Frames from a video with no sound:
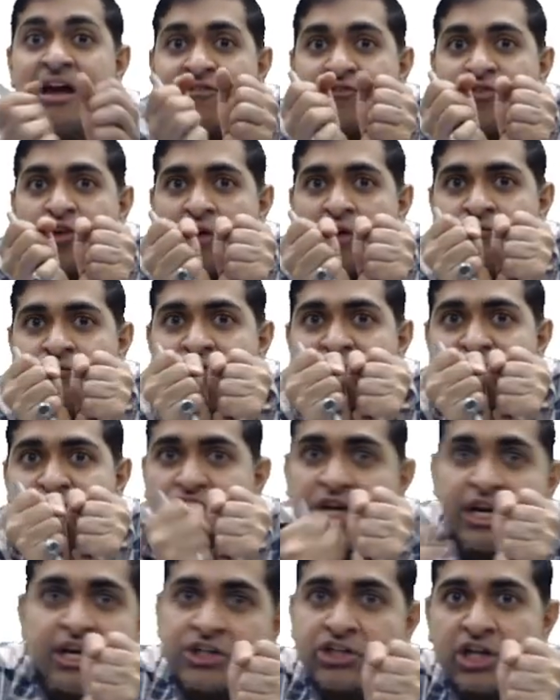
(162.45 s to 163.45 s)
from
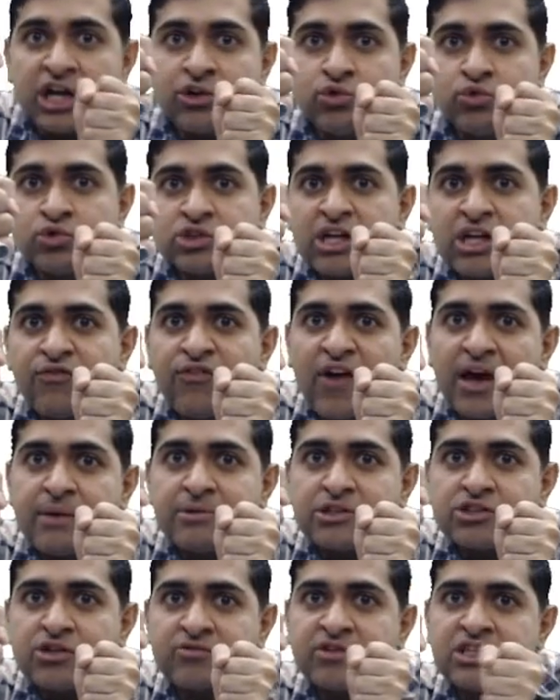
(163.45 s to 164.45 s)
which internuncial
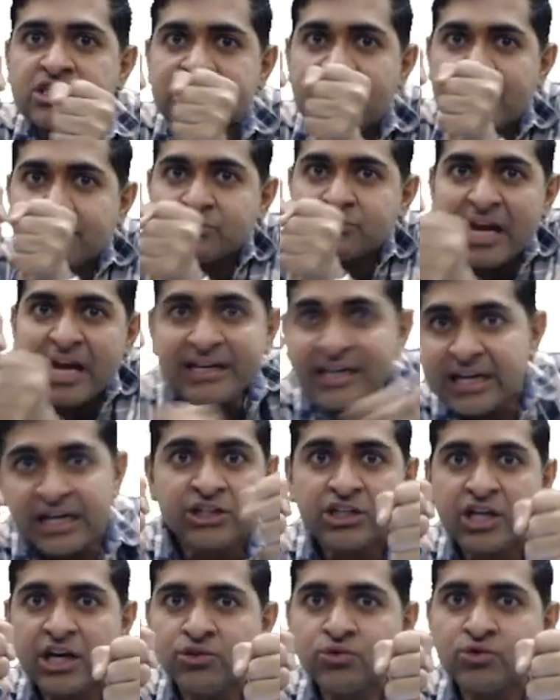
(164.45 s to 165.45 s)
fibers of the same side,
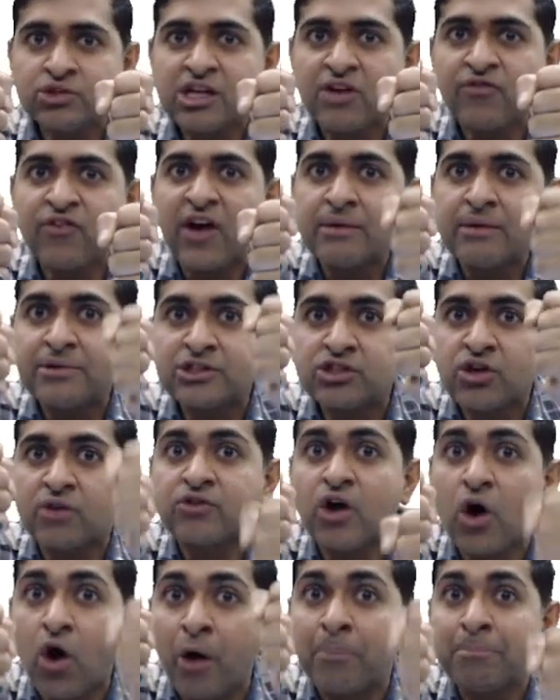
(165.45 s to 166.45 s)
internuncial fibers of
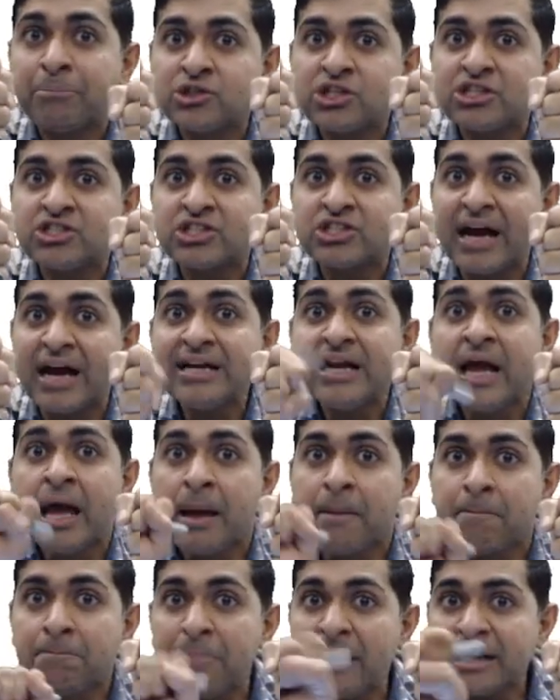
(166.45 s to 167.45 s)
the opposite side,
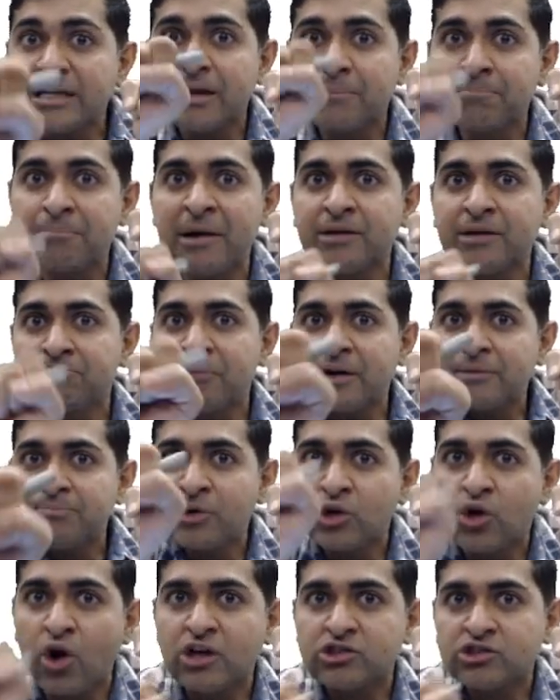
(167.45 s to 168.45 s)
but
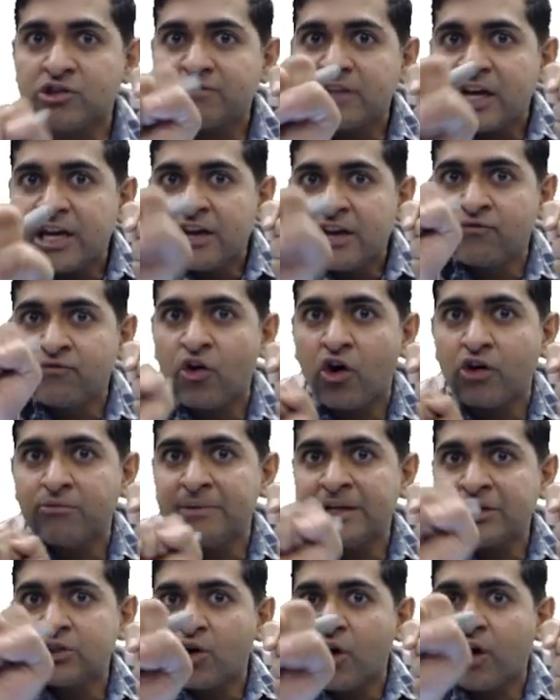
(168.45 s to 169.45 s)
because of the
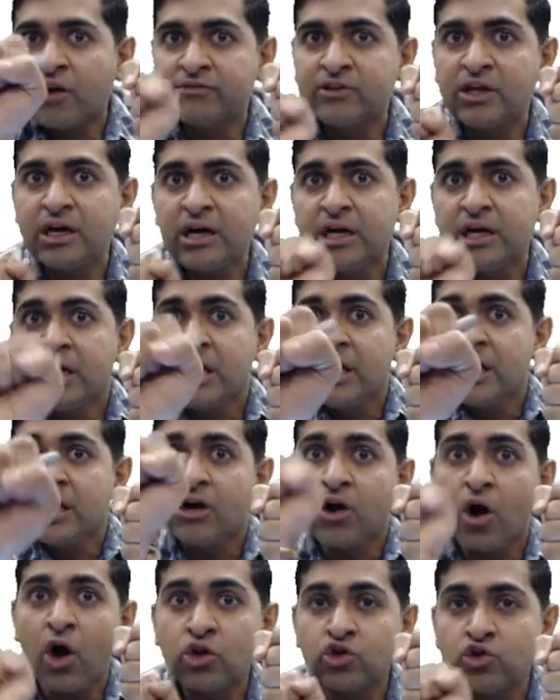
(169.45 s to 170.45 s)
involvement of the
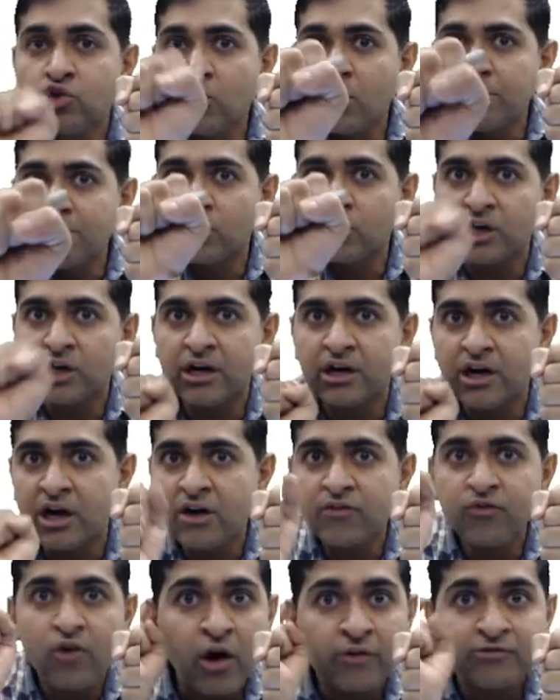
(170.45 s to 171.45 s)
oculomotor
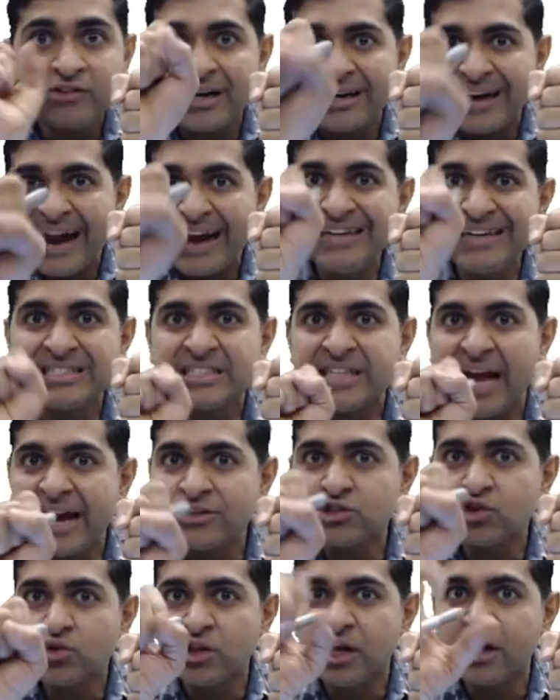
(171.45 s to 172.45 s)
nerve of the right
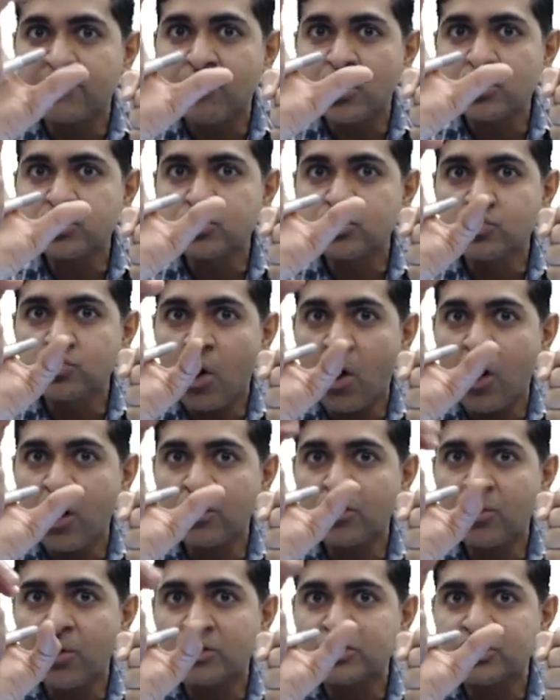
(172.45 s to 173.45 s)
side, so there was
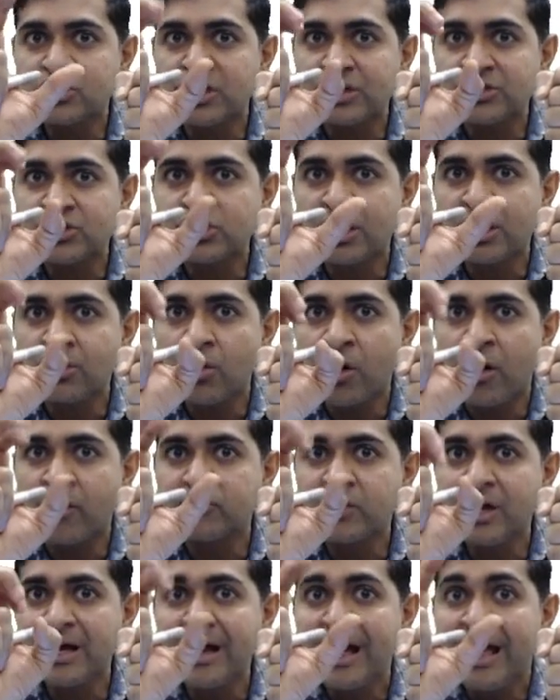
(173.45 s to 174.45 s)
non-constriction
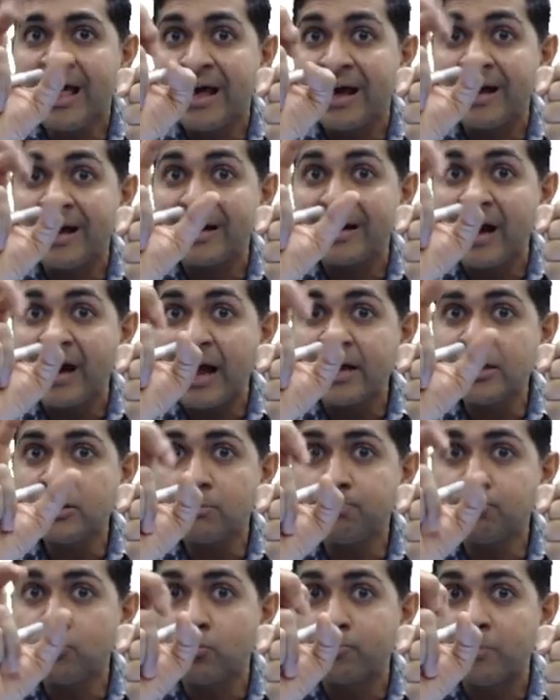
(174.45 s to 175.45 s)
of the
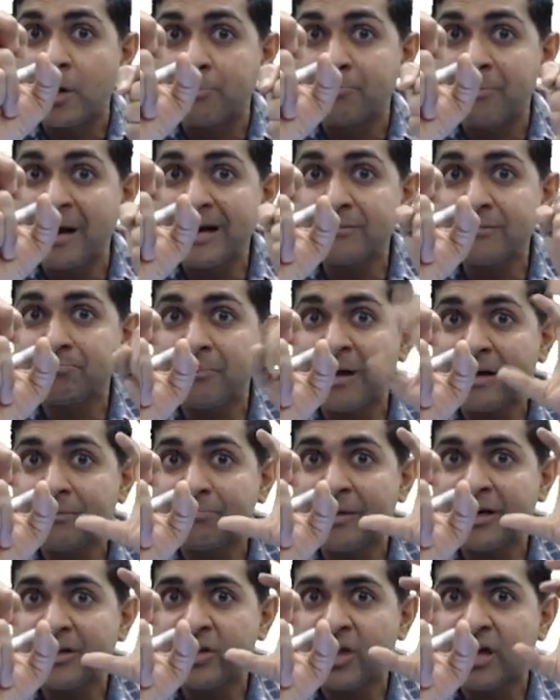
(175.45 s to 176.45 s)
right pupil,
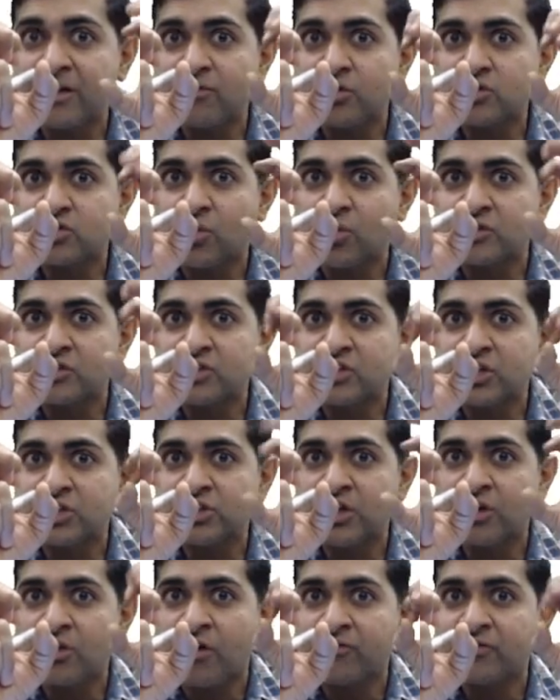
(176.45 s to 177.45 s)
but there was
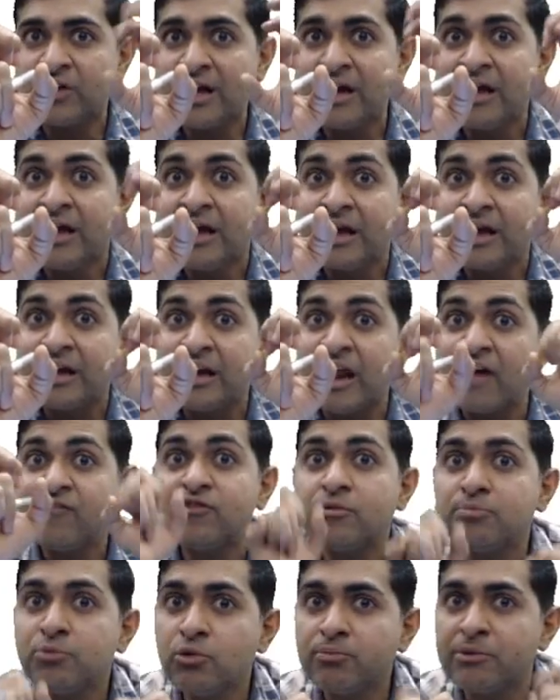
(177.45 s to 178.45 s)
constriction of the
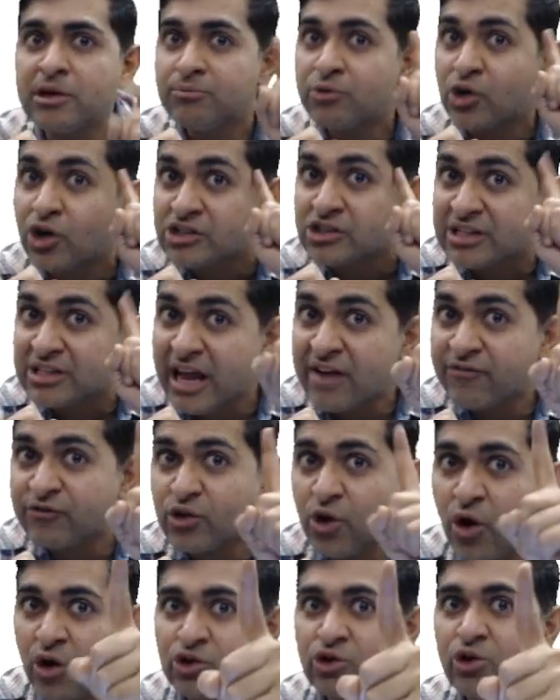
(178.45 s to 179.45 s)
left pupil because
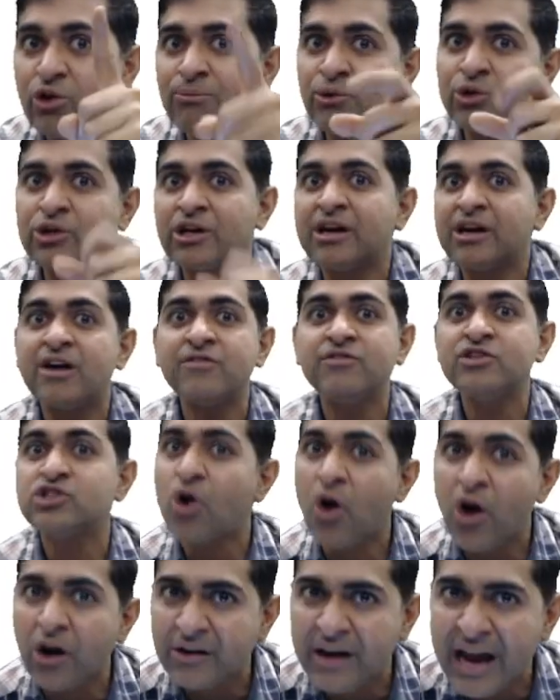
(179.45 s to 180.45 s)
left oculomotor nerve is
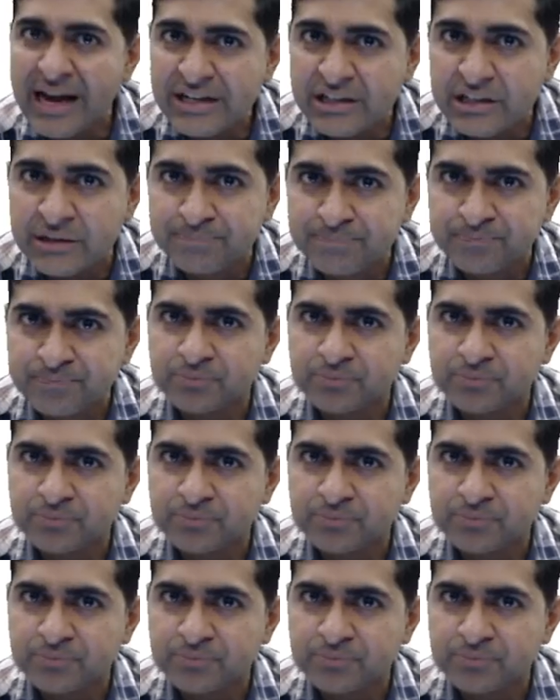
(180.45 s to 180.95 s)
all right.